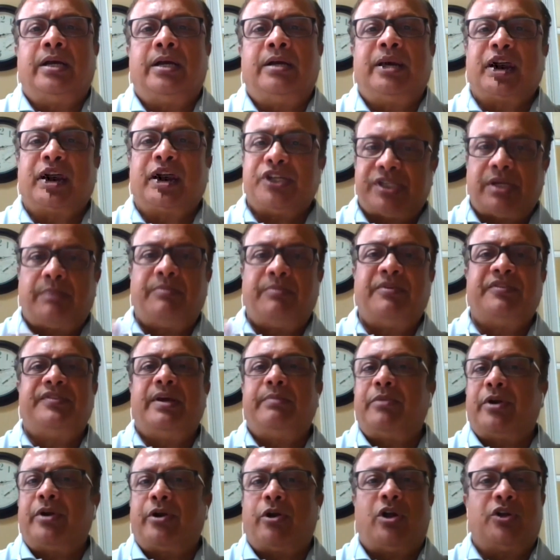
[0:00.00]
because some of
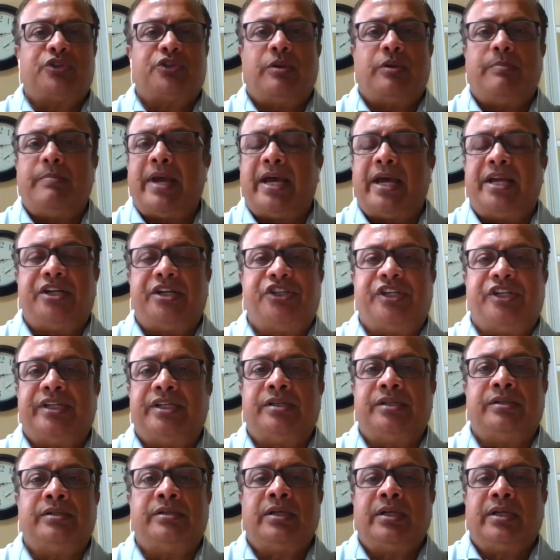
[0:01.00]
them are also
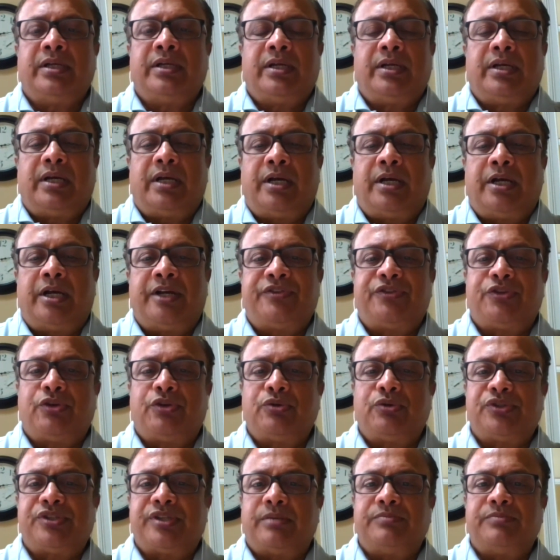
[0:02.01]
managing
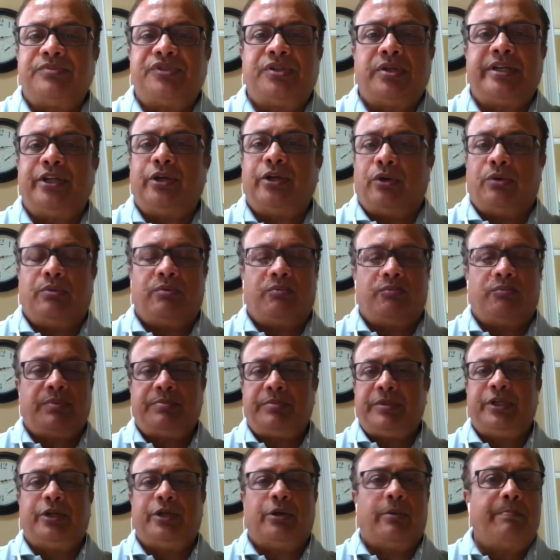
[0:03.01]
through some,
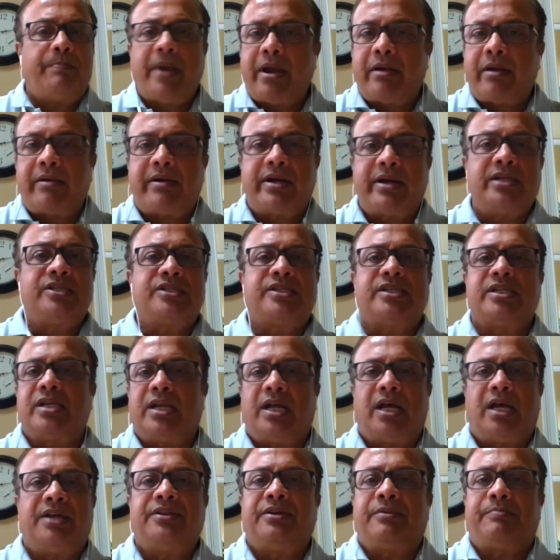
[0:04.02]
parents and
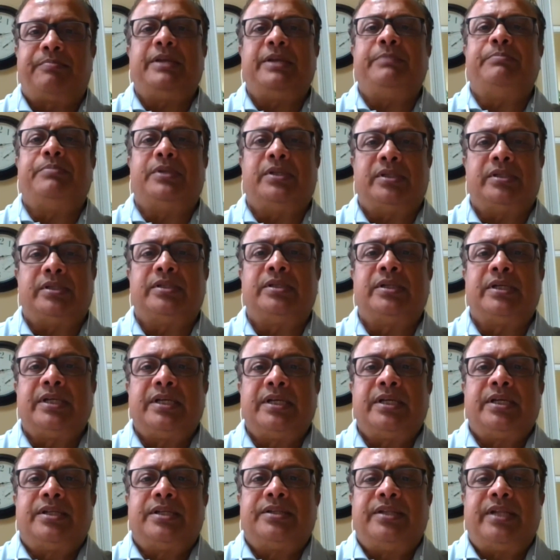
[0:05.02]
other people
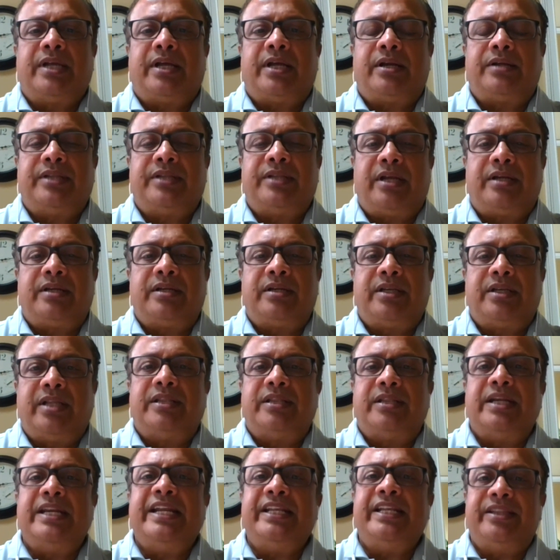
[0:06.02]

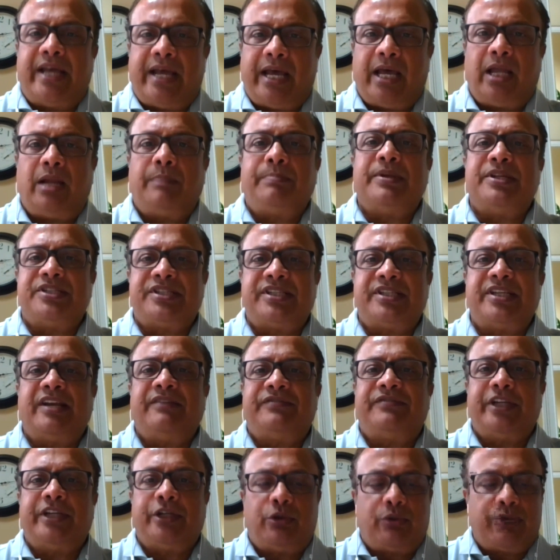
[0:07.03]
that need the help and
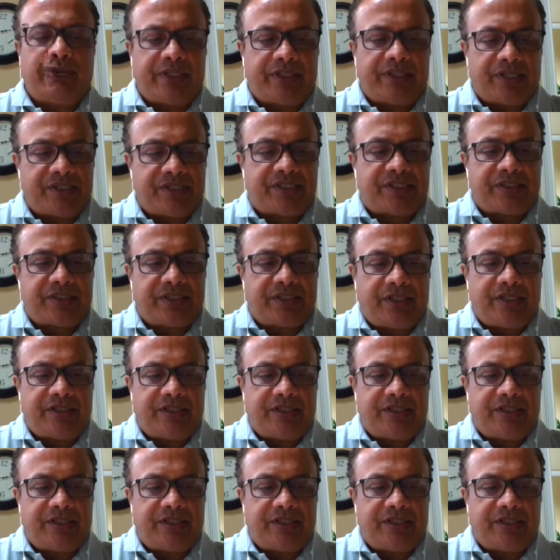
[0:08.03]
safety during this